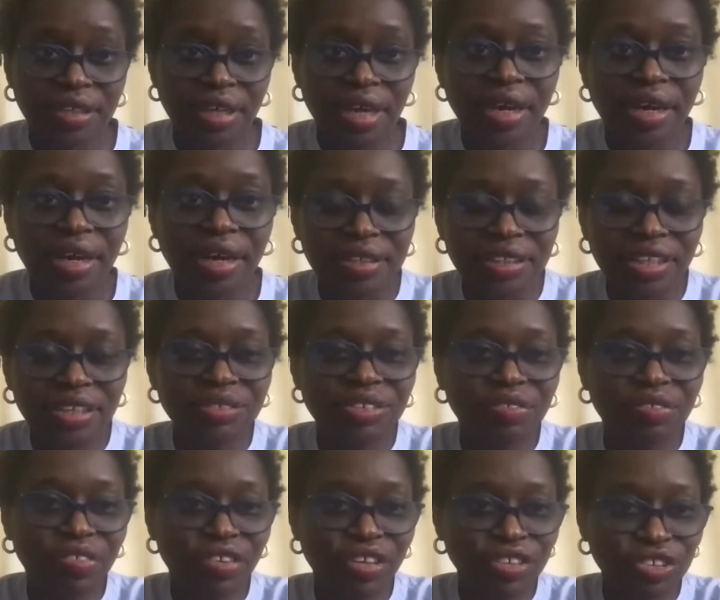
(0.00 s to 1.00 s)
Yeah, in terms
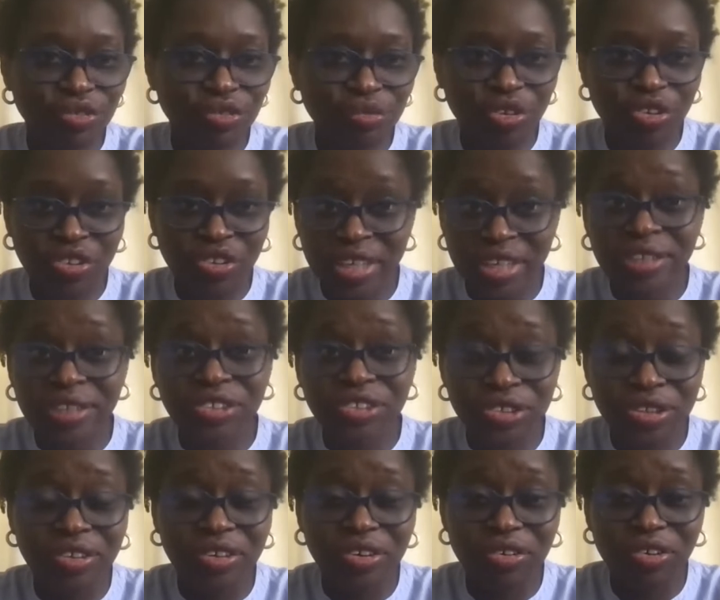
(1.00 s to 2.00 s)
of customary
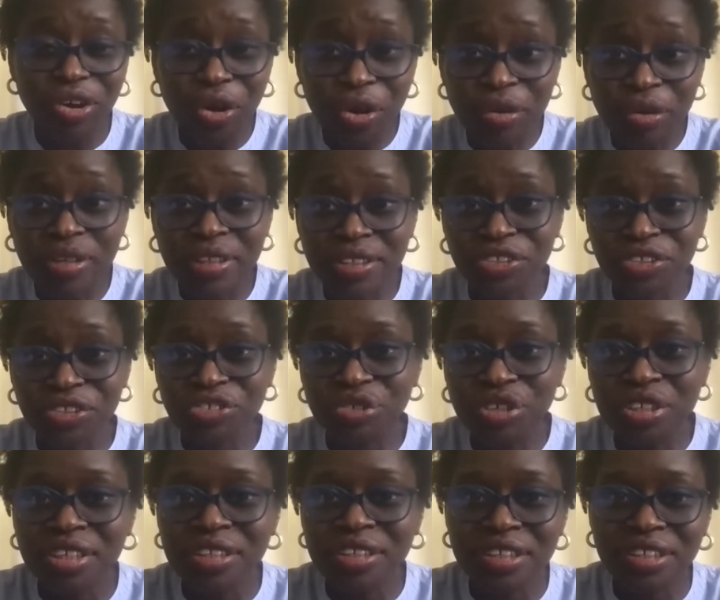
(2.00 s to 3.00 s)
law, it's a
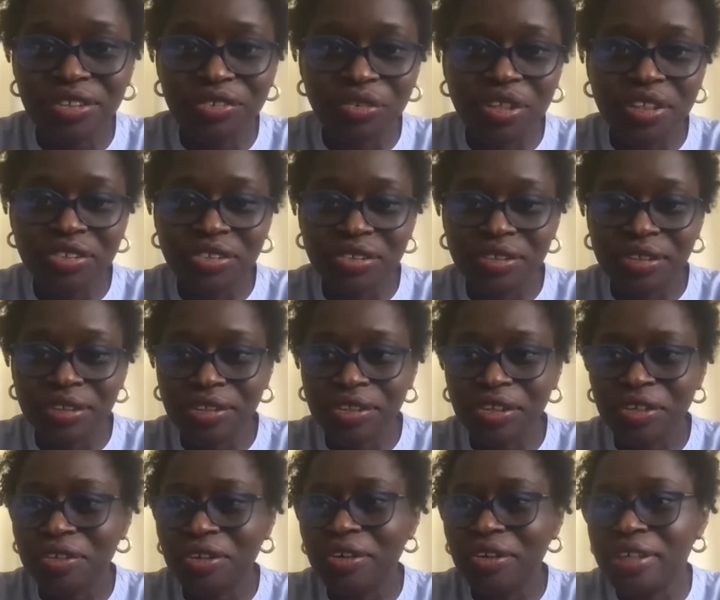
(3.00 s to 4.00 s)
tricky situation. It's
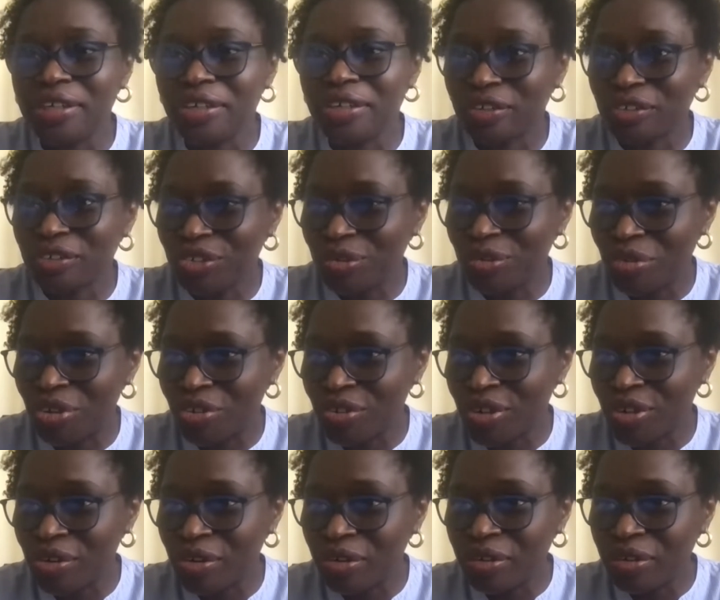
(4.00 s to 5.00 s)
not only customary
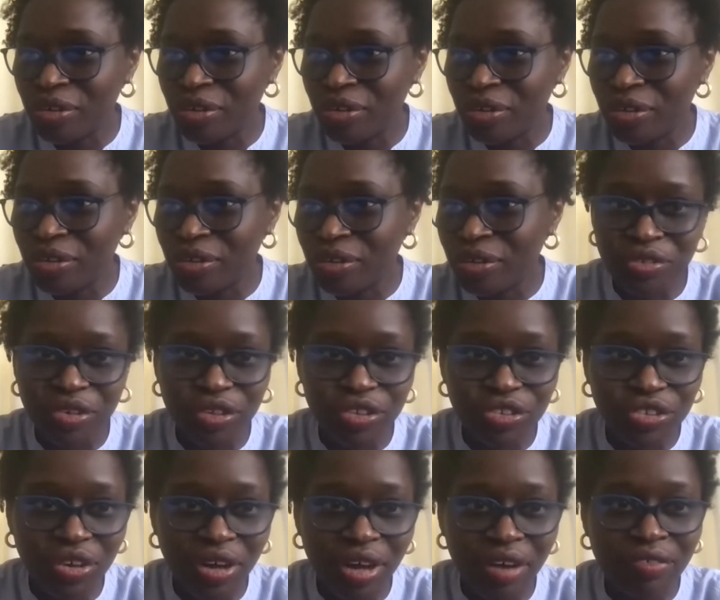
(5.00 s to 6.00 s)
law. Sometimes you
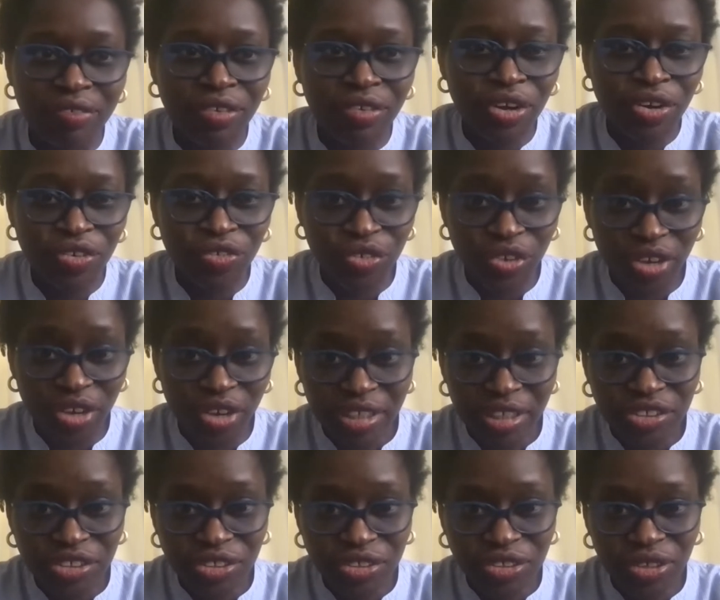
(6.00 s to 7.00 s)
also have
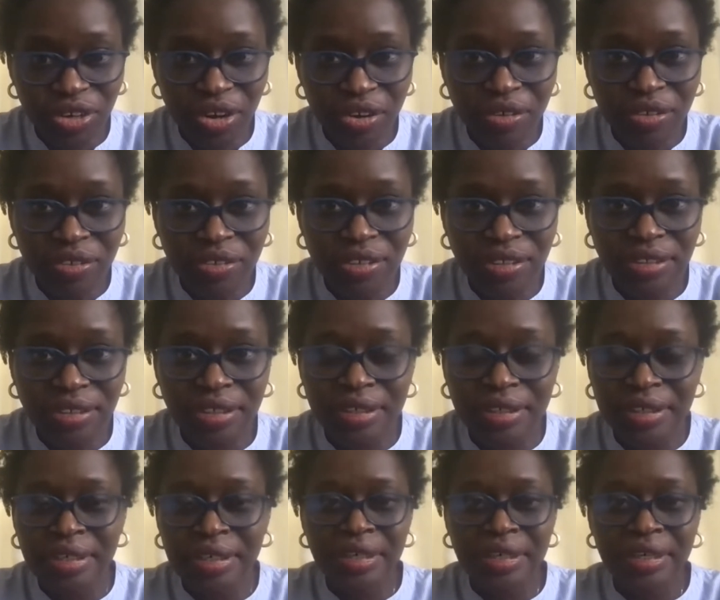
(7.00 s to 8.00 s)
religious laws.
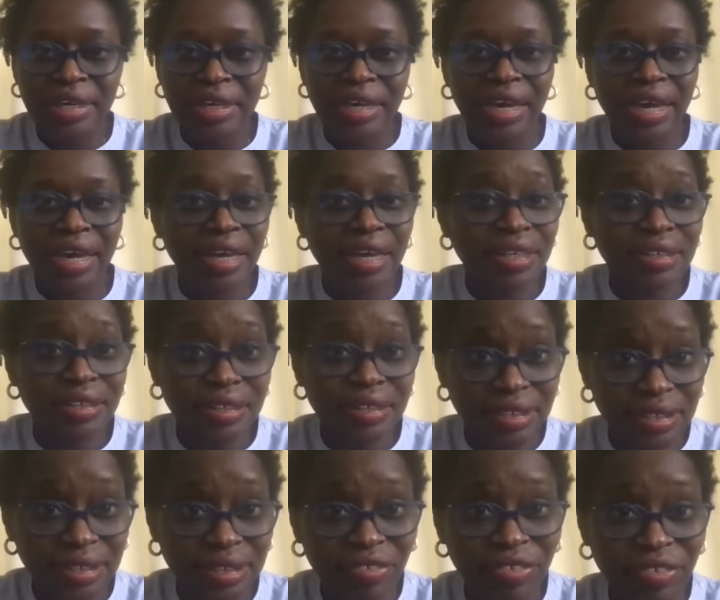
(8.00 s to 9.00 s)
And it's
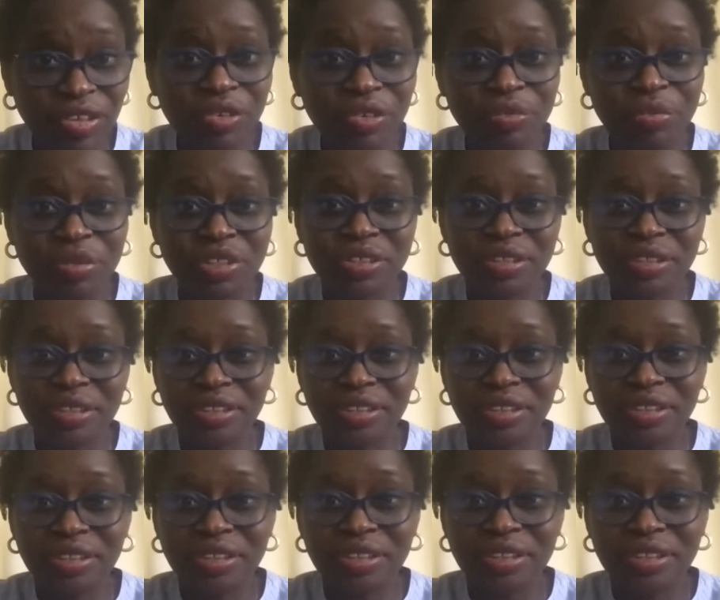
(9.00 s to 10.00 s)
difficult because it's
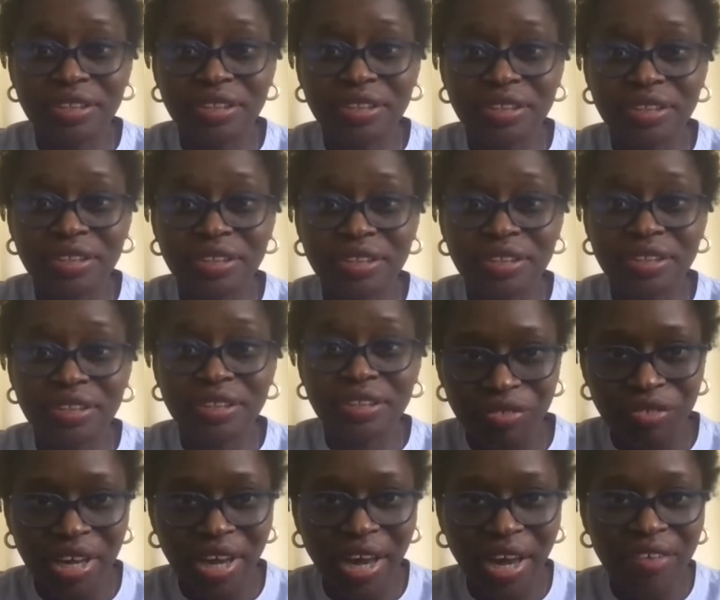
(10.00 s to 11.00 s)
about the hierarchy
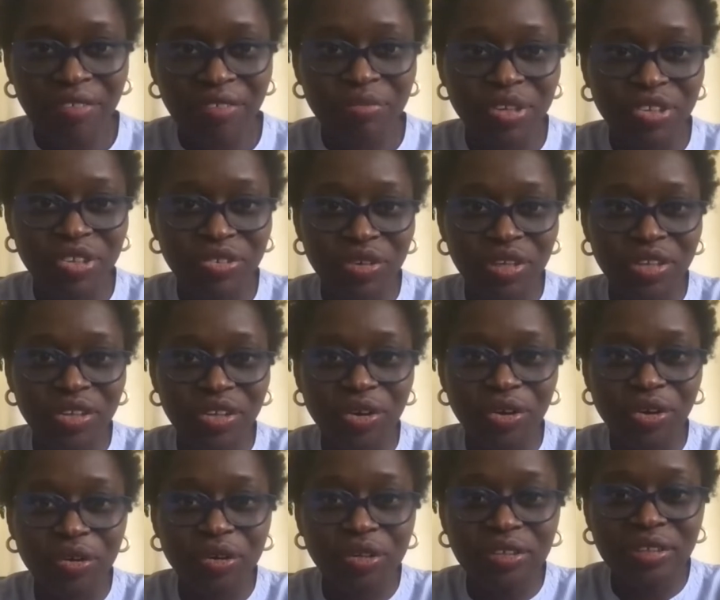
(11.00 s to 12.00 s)
we have between the
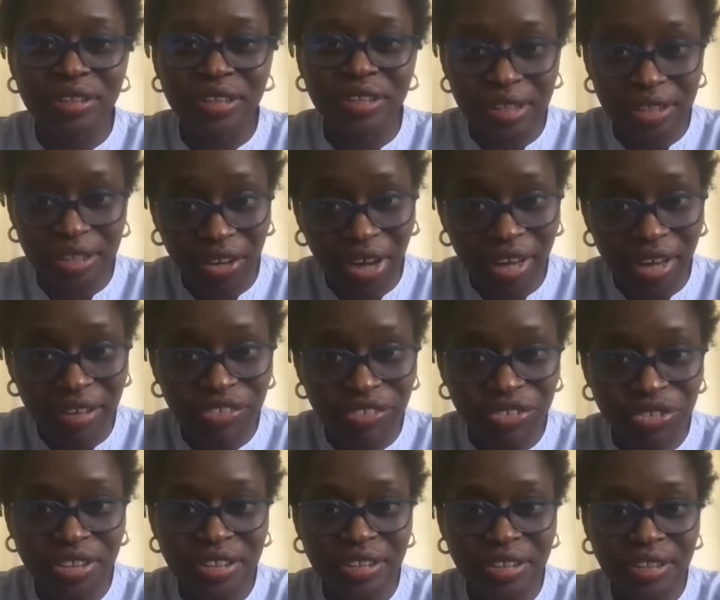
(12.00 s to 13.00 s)
laws and the
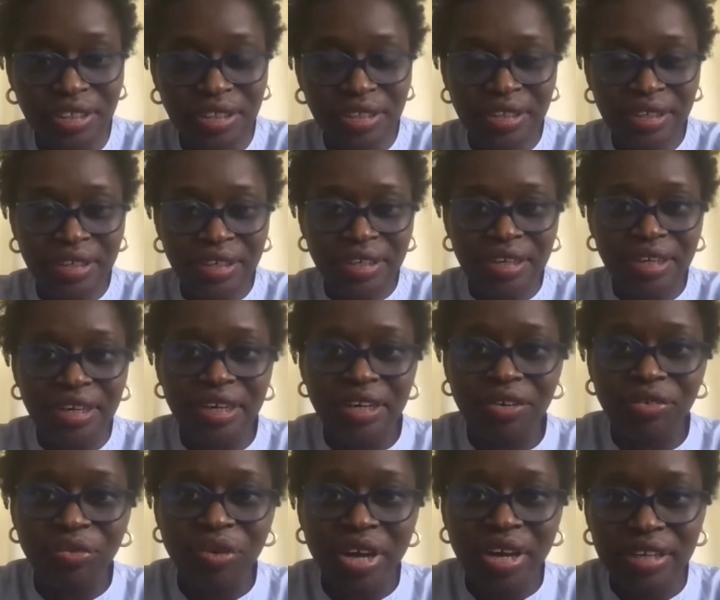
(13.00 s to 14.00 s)
countries
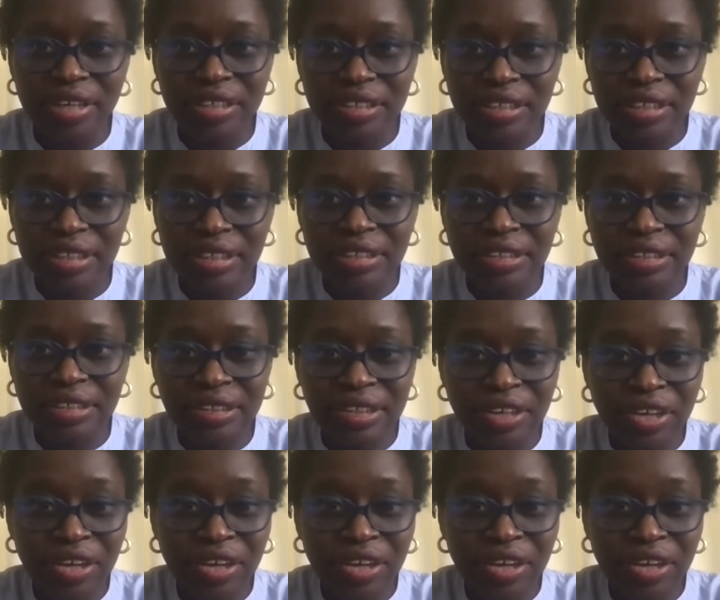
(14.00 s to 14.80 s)
where it is.